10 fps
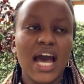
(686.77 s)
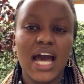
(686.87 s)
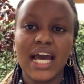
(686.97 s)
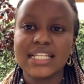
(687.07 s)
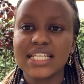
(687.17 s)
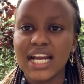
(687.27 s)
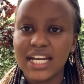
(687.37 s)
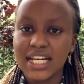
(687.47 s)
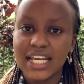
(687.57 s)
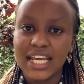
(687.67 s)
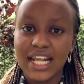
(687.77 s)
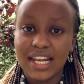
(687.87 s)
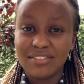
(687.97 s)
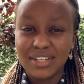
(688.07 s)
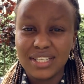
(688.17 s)
Uh, it's currently
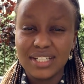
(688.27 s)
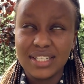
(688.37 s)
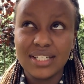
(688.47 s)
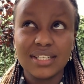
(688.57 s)
eleven